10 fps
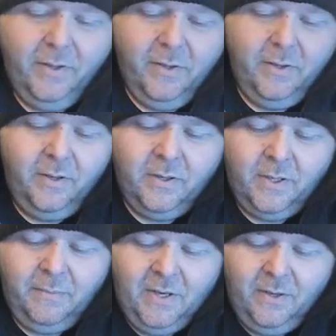You know
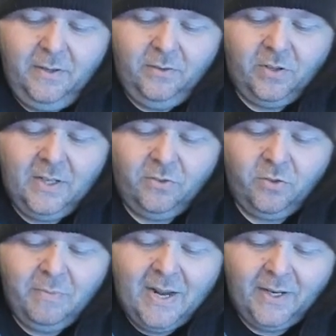what I mean? So you get
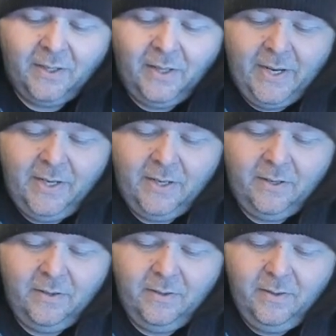dramatic lighting.